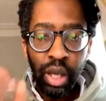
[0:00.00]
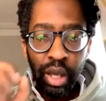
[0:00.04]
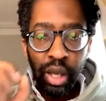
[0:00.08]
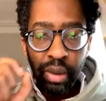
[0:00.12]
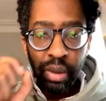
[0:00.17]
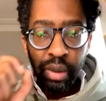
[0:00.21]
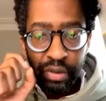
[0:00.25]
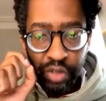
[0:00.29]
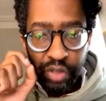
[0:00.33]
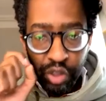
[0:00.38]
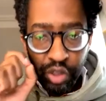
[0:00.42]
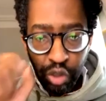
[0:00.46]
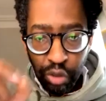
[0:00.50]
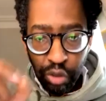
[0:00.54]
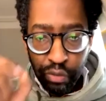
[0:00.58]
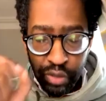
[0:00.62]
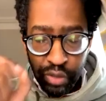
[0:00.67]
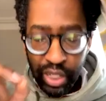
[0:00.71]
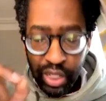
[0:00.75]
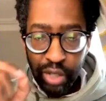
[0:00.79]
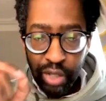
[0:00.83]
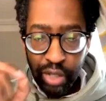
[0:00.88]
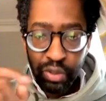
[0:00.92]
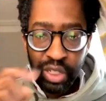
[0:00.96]
If it's not for
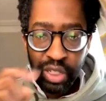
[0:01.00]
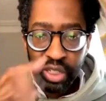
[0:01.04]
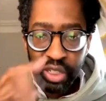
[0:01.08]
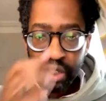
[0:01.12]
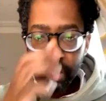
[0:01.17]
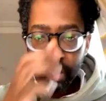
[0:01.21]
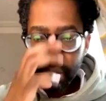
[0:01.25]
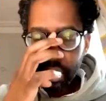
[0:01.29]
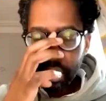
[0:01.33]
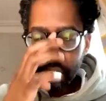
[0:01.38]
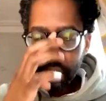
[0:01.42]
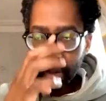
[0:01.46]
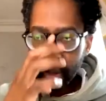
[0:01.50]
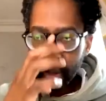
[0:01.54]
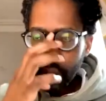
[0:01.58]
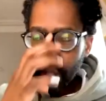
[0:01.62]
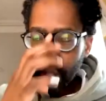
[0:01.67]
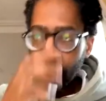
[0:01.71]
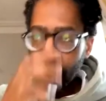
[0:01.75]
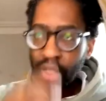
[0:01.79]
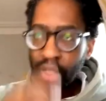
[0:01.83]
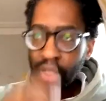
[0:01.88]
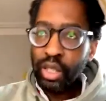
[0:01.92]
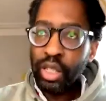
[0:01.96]
that reason,
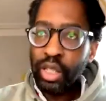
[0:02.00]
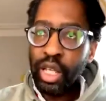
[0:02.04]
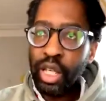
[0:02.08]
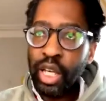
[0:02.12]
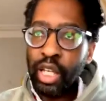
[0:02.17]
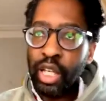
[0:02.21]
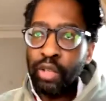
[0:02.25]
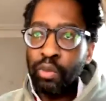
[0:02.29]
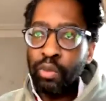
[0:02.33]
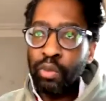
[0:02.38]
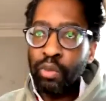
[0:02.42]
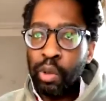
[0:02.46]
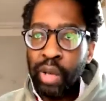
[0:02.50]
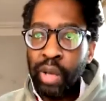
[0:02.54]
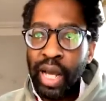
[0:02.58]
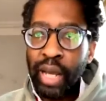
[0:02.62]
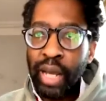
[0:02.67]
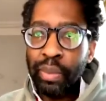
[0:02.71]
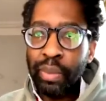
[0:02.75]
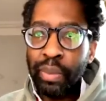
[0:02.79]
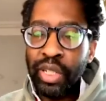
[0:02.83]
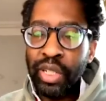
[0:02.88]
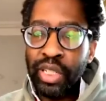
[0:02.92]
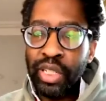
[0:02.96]
then what will
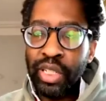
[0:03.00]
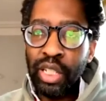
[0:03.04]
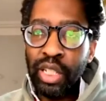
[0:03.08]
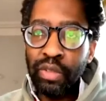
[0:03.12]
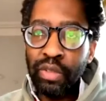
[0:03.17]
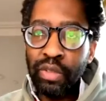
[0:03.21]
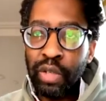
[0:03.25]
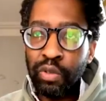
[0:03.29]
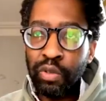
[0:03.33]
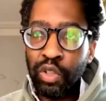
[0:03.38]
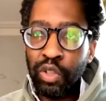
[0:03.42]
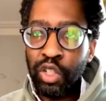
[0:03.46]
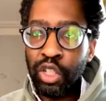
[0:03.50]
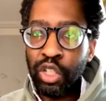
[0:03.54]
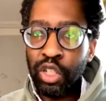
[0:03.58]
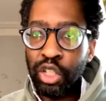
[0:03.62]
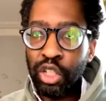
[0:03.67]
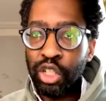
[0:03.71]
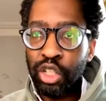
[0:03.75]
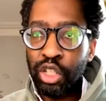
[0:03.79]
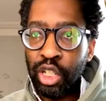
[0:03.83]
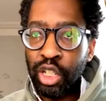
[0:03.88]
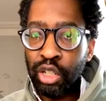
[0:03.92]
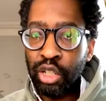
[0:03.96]
happen is at the end of that
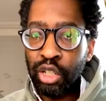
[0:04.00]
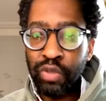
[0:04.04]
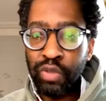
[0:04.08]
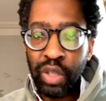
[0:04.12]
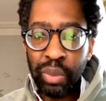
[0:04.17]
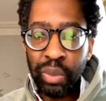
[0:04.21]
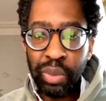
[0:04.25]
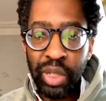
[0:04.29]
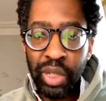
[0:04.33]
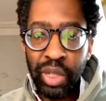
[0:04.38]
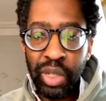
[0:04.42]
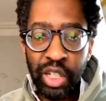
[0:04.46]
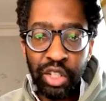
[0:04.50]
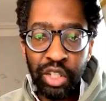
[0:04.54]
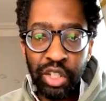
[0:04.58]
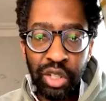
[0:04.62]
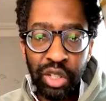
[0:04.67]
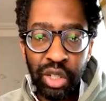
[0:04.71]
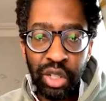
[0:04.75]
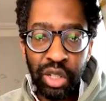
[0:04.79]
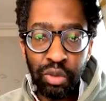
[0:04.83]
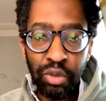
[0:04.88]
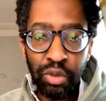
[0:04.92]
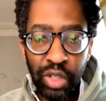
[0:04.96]
research year and of that
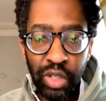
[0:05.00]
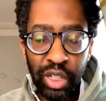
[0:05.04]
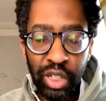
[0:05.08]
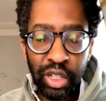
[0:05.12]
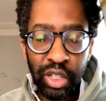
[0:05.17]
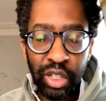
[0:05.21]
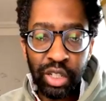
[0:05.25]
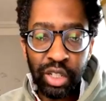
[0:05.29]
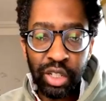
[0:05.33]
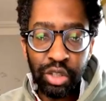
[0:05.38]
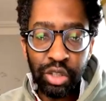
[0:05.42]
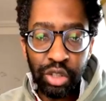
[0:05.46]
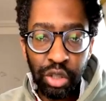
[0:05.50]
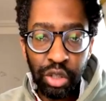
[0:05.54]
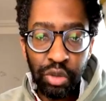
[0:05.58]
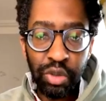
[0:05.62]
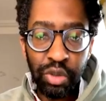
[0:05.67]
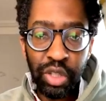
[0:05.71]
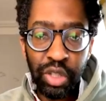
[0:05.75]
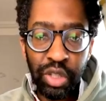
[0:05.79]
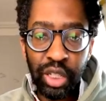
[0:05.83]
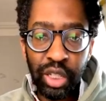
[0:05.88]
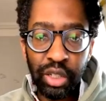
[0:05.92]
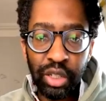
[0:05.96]
PhD, you'll realise 2
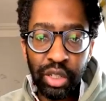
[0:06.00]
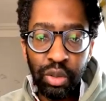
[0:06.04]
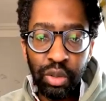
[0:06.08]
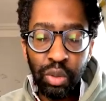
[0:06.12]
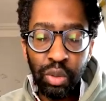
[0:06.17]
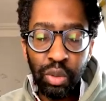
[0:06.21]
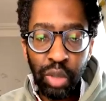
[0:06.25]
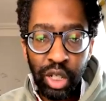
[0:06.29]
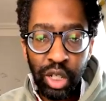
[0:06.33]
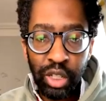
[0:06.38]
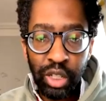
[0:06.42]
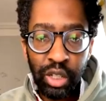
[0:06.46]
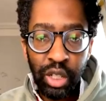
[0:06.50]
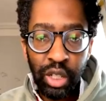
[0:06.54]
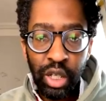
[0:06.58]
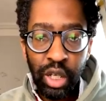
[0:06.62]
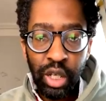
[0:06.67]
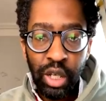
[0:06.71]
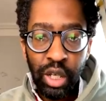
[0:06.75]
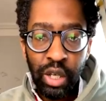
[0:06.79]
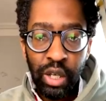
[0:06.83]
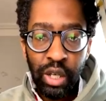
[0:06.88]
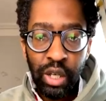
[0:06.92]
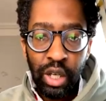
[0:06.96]
things. One,
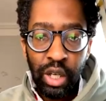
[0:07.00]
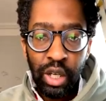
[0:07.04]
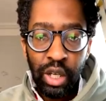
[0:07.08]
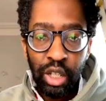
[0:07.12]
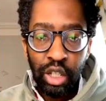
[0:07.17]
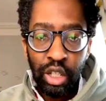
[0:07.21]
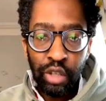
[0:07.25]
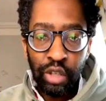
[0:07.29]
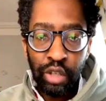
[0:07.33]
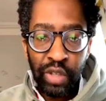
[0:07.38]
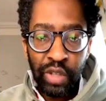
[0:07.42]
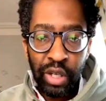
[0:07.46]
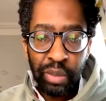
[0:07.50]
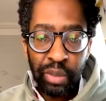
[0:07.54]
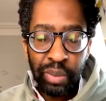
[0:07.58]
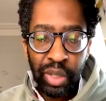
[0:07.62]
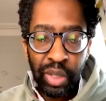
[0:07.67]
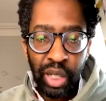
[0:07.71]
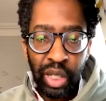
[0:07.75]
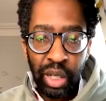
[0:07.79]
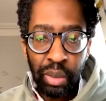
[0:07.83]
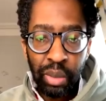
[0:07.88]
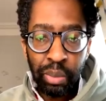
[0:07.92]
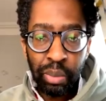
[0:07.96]
you've now
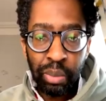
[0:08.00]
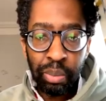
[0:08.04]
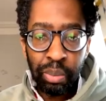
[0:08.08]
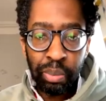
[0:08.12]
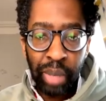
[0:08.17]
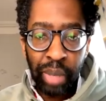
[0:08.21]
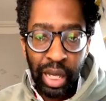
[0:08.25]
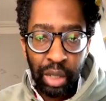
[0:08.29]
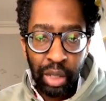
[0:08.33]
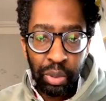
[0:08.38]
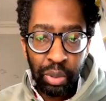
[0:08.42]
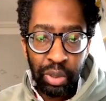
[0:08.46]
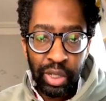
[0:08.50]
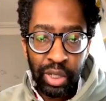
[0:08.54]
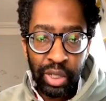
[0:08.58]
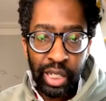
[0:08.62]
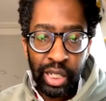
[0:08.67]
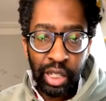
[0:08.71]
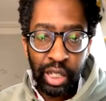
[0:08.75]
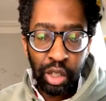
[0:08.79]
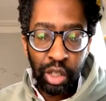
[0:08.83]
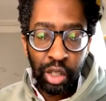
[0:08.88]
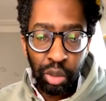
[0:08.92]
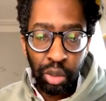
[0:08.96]
become backwardly
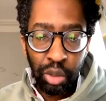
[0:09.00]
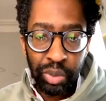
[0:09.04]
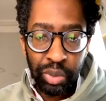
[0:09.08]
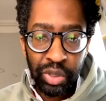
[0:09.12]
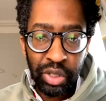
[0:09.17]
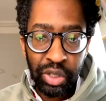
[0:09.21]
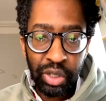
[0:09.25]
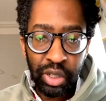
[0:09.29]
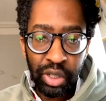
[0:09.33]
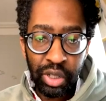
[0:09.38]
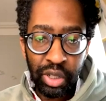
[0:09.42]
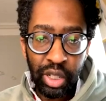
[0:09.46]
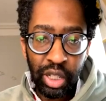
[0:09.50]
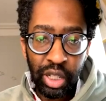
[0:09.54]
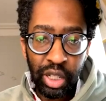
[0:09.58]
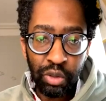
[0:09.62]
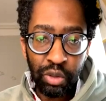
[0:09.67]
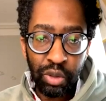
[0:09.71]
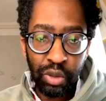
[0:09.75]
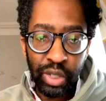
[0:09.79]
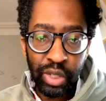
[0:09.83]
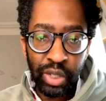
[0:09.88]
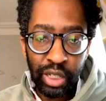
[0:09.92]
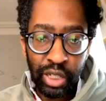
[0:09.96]
incompetent in
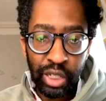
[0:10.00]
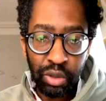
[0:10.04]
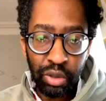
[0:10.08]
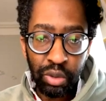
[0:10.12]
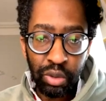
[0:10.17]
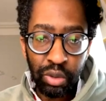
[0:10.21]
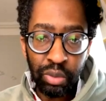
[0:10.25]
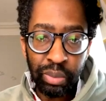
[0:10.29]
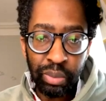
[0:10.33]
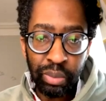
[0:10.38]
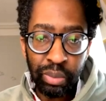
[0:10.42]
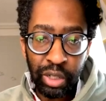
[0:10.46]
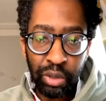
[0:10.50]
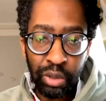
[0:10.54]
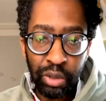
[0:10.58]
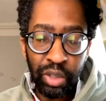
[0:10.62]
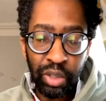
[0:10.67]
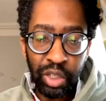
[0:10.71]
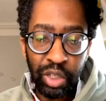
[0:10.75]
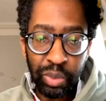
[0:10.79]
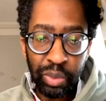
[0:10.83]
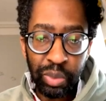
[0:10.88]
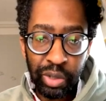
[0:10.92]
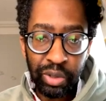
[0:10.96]
your clinical medical
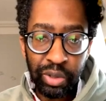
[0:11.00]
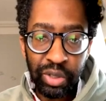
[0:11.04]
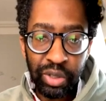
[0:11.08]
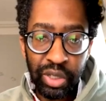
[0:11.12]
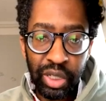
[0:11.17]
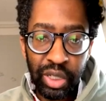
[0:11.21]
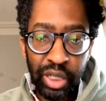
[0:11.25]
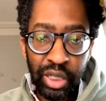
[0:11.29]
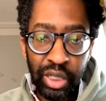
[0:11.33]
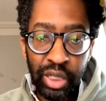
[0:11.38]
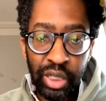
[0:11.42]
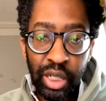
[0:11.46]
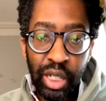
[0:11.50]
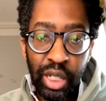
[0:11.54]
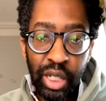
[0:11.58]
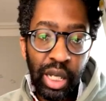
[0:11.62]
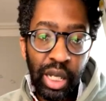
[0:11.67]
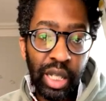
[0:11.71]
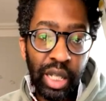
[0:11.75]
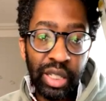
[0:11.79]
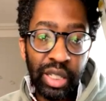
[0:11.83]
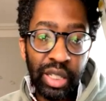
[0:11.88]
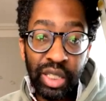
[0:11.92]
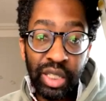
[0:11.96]
experiences.
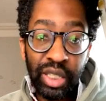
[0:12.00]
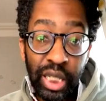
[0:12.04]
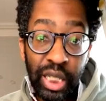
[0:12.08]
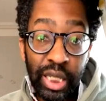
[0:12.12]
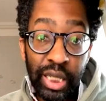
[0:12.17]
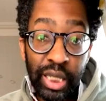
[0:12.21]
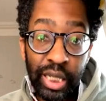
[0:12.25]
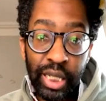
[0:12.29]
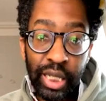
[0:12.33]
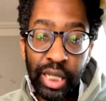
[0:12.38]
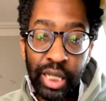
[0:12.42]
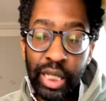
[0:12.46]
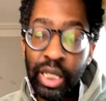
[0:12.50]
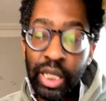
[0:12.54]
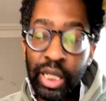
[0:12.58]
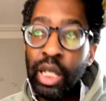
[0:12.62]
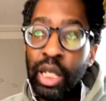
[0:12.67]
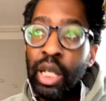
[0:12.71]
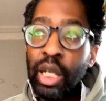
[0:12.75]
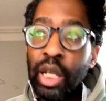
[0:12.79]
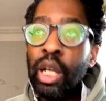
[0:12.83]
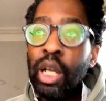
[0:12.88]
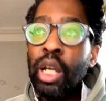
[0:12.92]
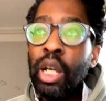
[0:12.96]
And secondly,
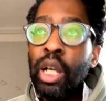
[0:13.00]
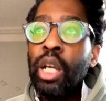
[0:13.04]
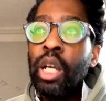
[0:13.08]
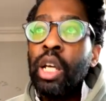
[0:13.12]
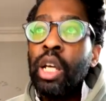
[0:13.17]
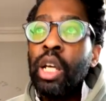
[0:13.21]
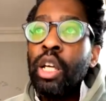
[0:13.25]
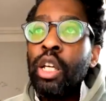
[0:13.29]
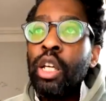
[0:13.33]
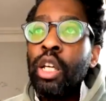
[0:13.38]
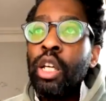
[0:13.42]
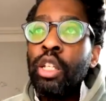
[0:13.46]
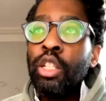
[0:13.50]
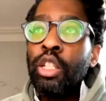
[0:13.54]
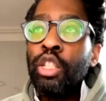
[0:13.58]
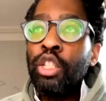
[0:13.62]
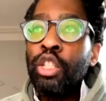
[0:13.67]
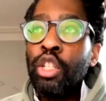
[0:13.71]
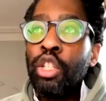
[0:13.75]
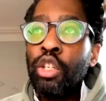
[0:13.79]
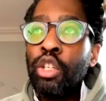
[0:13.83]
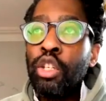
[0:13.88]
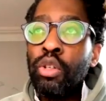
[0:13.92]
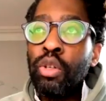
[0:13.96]

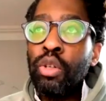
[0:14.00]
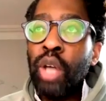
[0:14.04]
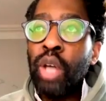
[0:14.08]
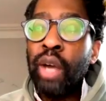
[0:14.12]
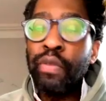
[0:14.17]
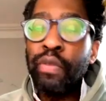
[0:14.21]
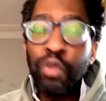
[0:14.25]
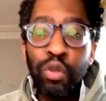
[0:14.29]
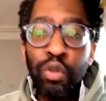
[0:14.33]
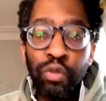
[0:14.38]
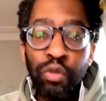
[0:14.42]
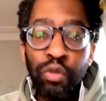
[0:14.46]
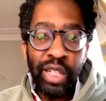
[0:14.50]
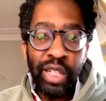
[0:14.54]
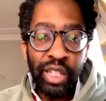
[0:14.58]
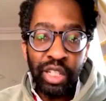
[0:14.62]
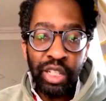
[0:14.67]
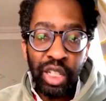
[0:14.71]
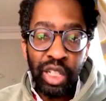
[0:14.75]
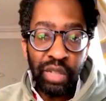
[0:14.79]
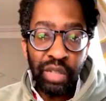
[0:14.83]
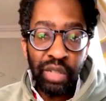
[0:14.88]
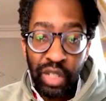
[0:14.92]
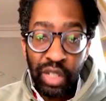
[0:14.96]
you have not
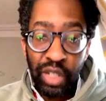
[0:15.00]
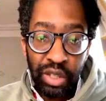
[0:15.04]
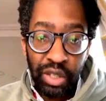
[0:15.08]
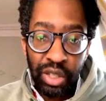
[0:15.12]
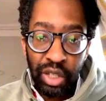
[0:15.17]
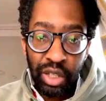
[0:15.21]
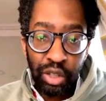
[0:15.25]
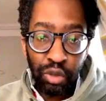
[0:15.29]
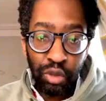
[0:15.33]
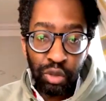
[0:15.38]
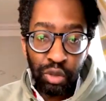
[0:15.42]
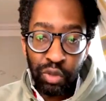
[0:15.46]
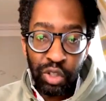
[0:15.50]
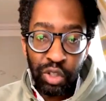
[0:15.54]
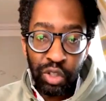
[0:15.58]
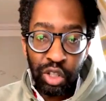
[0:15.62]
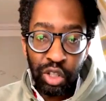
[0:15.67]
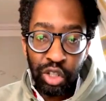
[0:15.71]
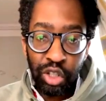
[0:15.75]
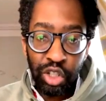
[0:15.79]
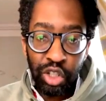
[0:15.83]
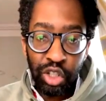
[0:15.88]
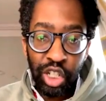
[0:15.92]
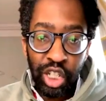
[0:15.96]
achieved anything in your
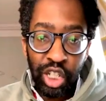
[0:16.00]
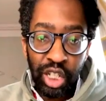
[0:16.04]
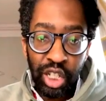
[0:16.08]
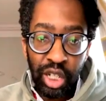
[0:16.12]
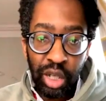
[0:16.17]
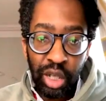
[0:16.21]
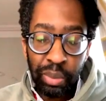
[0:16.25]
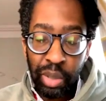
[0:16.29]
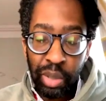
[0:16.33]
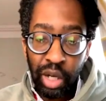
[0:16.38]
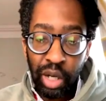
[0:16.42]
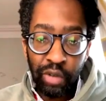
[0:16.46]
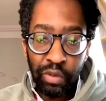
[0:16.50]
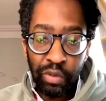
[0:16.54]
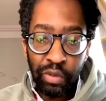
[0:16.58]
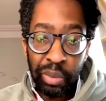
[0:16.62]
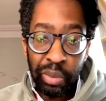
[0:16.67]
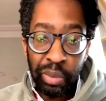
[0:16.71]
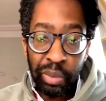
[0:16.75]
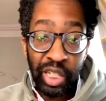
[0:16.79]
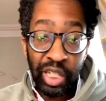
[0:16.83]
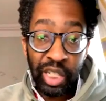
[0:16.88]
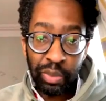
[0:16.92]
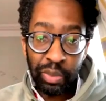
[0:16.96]
research year apart from a
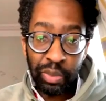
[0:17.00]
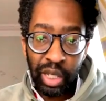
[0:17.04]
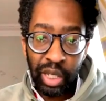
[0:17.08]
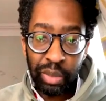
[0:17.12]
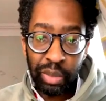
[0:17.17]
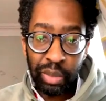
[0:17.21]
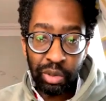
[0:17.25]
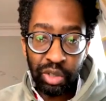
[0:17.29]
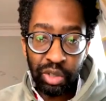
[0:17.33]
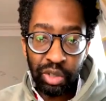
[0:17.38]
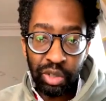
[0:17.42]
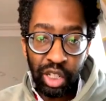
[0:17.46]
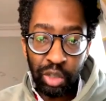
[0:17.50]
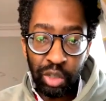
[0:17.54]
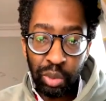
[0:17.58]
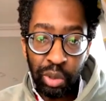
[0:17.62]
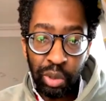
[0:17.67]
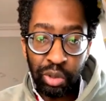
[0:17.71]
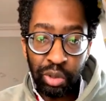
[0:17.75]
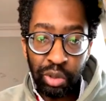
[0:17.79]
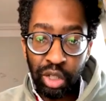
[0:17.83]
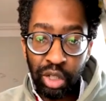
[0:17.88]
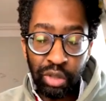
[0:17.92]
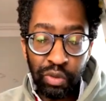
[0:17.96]
piece of paper which says,
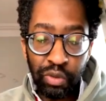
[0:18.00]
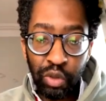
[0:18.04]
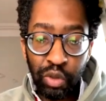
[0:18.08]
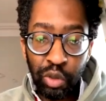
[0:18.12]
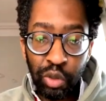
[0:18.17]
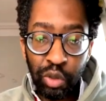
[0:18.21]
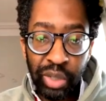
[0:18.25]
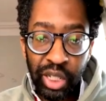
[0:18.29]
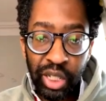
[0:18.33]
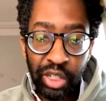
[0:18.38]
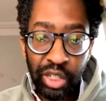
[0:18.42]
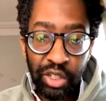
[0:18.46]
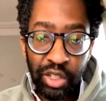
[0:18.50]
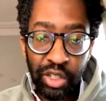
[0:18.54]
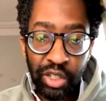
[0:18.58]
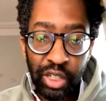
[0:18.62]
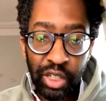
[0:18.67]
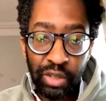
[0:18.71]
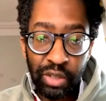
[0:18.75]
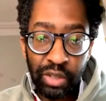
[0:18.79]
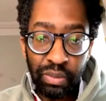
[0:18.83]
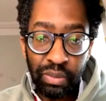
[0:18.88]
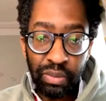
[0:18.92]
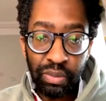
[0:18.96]
well done, you've got a
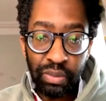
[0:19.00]
PhD.